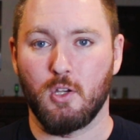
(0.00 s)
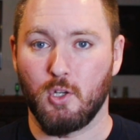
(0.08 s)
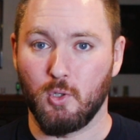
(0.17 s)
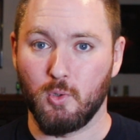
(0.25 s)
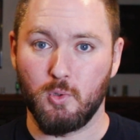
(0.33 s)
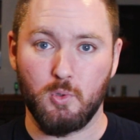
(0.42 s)

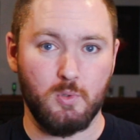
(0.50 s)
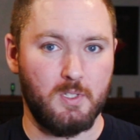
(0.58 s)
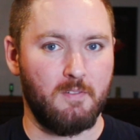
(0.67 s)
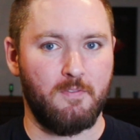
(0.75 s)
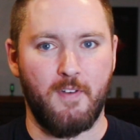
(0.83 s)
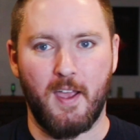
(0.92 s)
who's
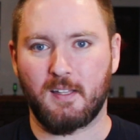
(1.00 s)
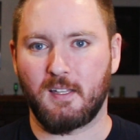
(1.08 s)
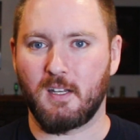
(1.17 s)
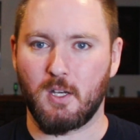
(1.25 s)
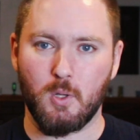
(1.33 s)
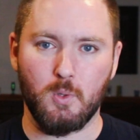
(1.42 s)

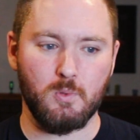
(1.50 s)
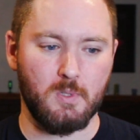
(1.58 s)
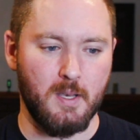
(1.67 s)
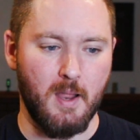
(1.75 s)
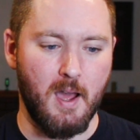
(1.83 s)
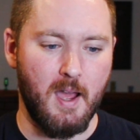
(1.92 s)
infected, who's
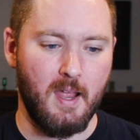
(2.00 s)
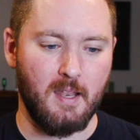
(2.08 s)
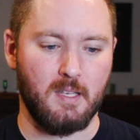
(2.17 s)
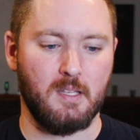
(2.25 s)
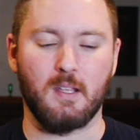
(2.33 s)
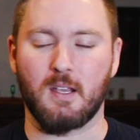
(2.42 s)
not,
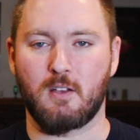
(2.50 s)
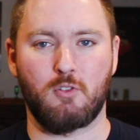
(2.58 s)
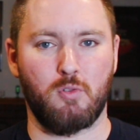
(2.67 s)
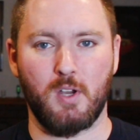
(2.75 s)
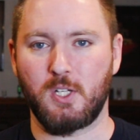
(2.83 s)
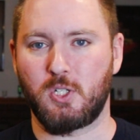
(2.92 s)
the
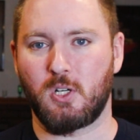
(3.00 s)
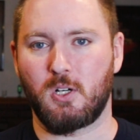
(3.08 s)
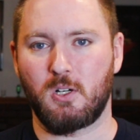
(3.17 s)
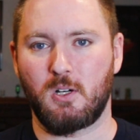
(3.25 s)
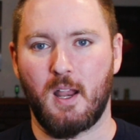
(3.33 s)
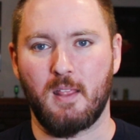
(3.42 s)

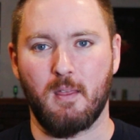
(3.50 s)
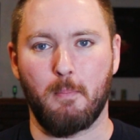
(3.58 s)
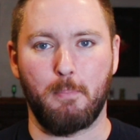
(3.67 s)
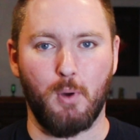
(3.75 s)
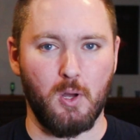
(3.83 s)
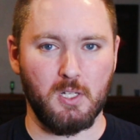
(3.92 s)
creature, and the
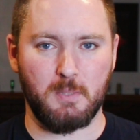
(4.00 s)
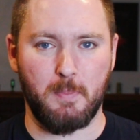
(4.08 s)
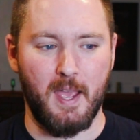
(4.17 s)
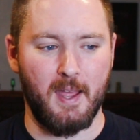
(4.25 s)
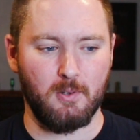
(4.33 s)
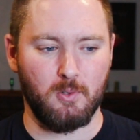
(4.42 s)
boss
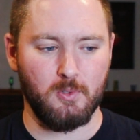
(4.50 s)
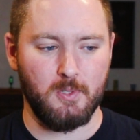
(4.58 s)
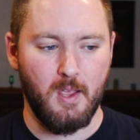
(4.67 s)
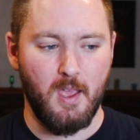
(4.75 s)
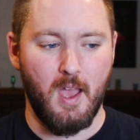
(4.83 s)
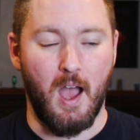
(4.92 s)
battles.
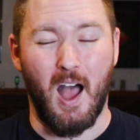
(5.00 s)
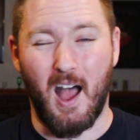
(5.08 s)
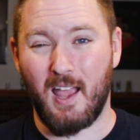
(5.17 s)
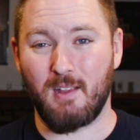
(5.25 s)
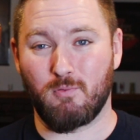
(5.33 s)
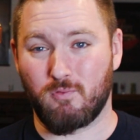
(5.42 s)

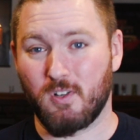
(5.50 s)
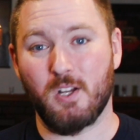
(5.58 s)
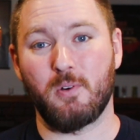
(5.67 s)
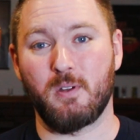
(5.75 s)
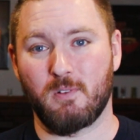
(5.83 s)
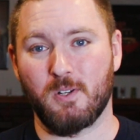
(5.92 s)
I
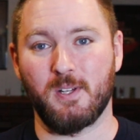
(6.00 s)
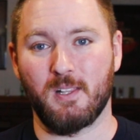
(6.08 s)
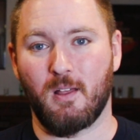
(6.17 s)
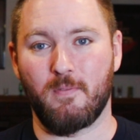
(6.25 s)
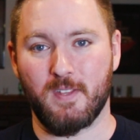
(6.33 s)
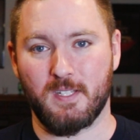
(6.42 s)
really, really
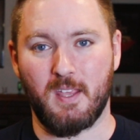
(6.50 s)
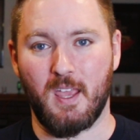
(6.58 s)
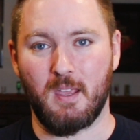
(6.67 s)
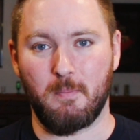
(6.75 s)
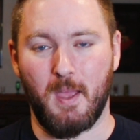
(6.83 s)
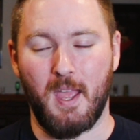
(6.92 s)
love this game,
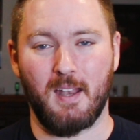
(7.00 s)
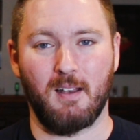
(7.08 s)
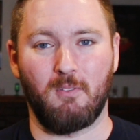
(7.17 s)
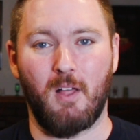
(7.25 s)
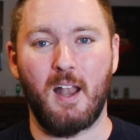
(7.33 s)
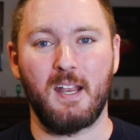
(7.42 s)
and a
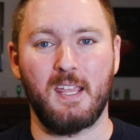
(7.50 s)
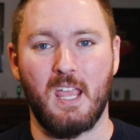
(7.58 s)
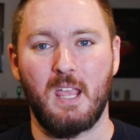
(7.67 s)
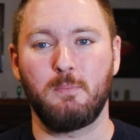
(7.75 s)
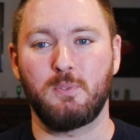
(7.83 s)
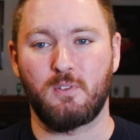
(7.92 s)
lot of
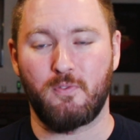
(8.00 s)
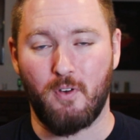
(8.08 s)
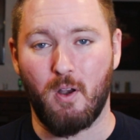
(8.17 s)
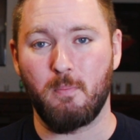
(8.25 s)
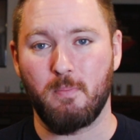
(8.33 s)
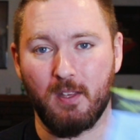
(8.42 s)
games
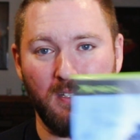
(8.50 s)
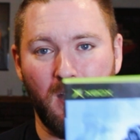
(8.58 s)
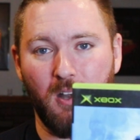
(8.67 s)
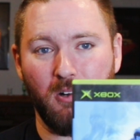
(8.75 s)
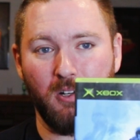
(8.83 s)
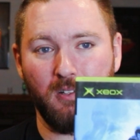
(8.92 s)
from this
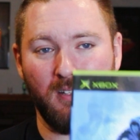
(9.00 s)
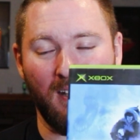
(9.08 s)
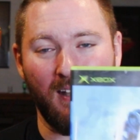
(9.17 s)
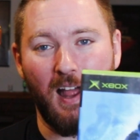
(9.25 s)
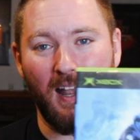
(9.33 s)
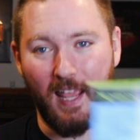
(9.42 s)
era did
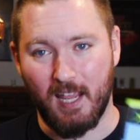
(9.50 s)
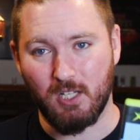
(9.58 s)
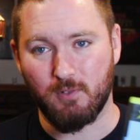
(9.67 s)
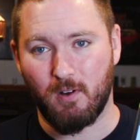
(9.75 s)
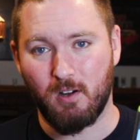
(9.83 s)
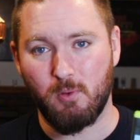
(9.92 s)
not age
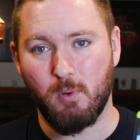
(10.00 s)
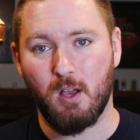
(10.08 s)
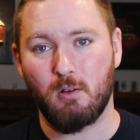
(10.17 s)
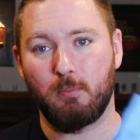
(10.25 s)
very well,